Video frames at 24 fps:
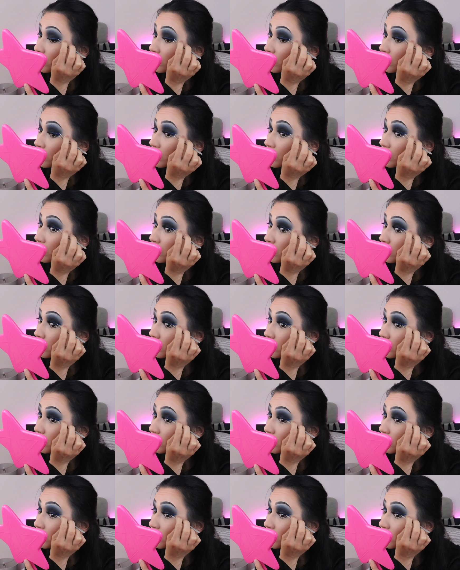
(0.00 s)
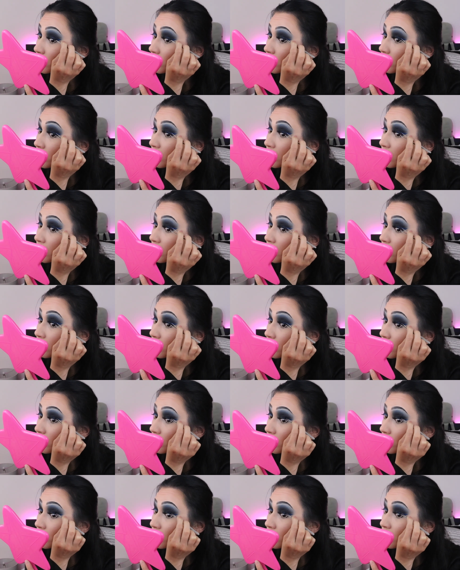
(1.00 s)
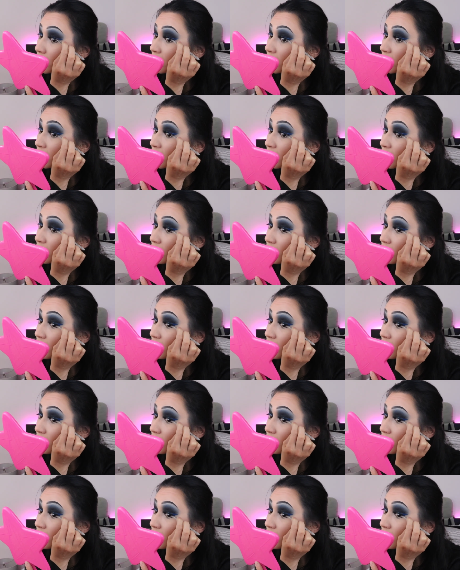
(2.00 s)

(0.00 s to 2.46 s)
[no speech]